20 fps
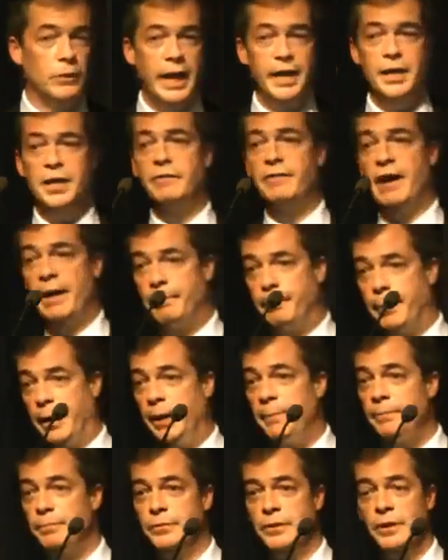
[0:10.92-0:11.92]
in
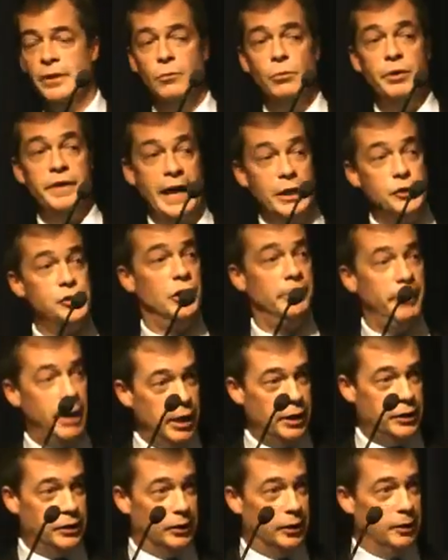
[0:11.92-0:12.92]
November with Angela
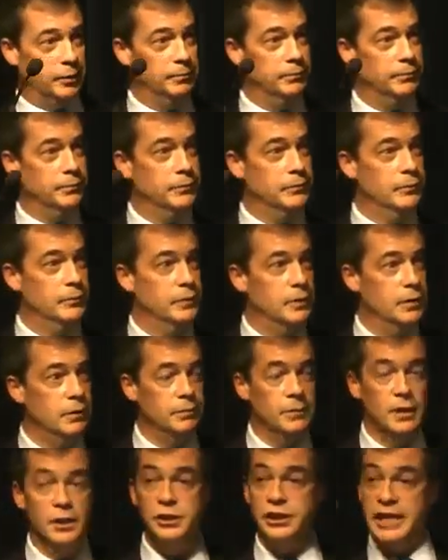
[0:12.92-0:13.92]
Merkel.
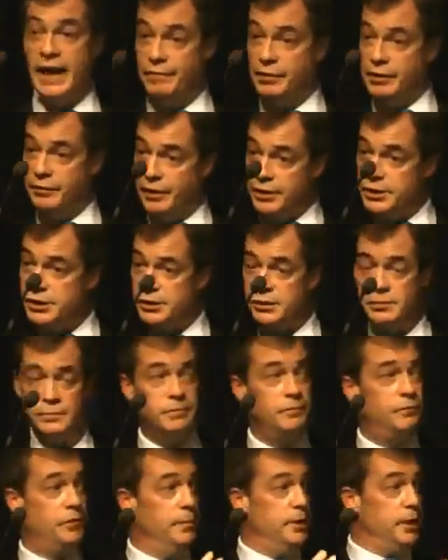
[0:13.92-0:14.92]
7 of
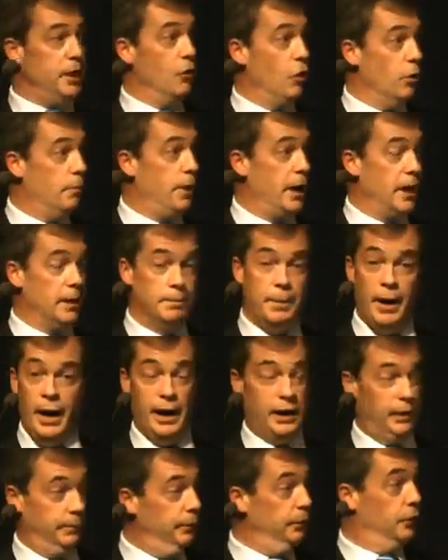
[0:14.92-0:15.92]
us from the European
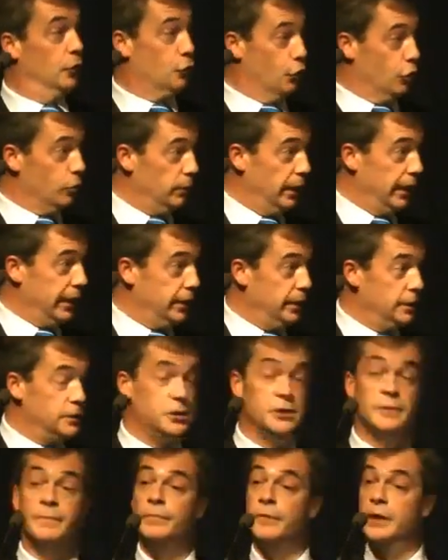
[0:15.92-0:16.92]
Parliament, the group
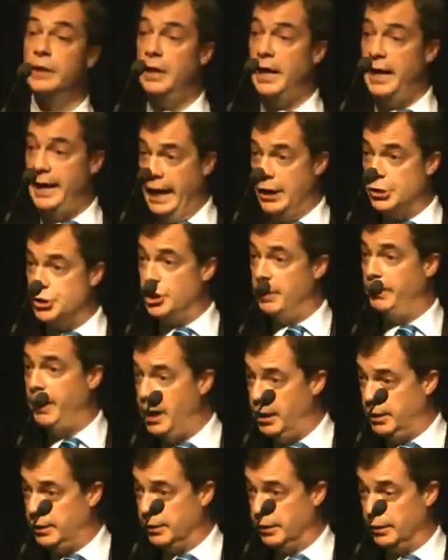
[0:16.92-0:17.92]
leaders, and Angela
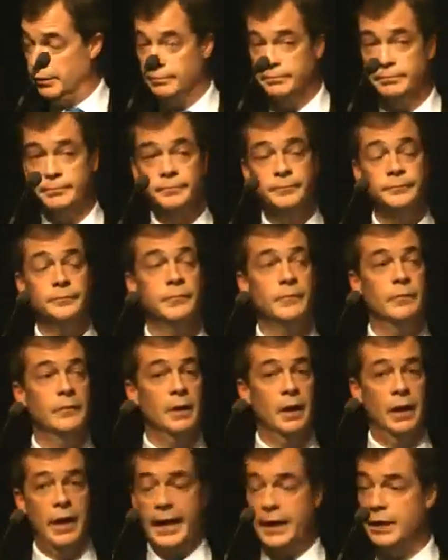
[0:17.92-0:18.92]
Merkel.
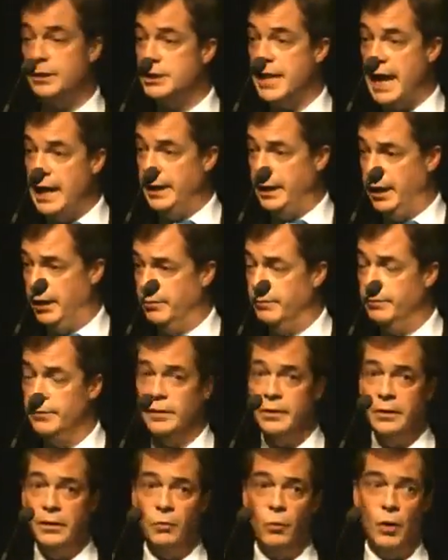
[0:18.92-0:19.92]
And I can tell you,
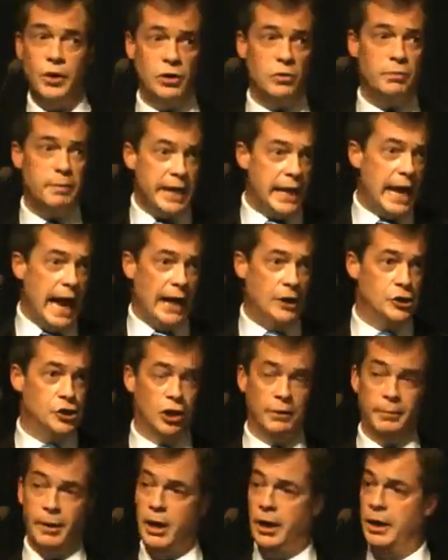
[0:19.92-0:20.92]
when you meet
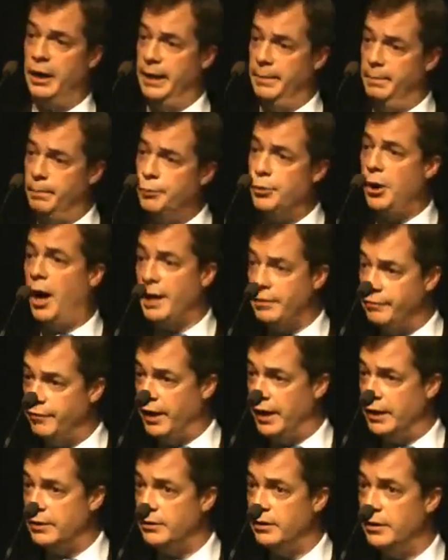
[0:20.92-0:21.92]
Angela Merkel in
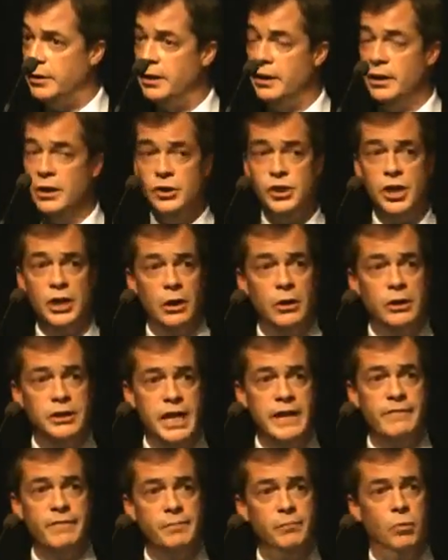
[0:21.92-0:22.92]
private, she looks
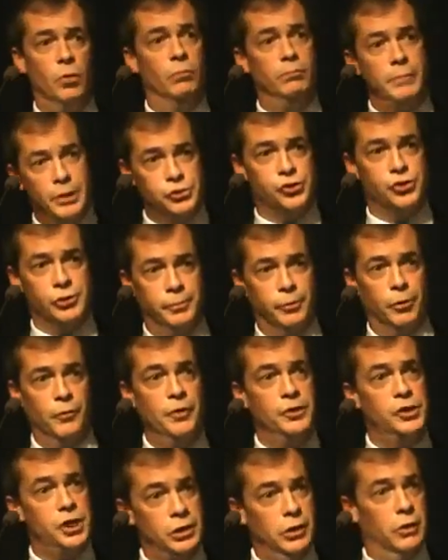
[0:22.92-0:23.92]
even more miserable
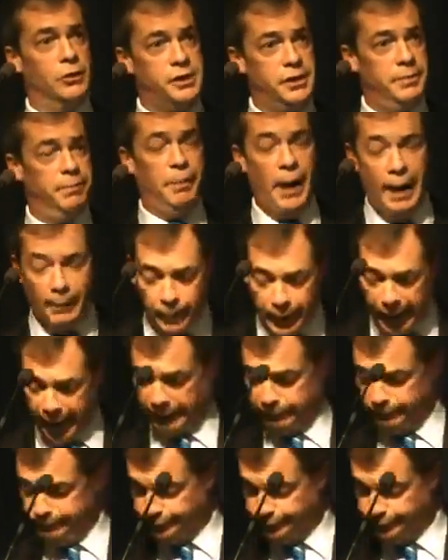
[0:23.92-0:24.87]
than she looks in public.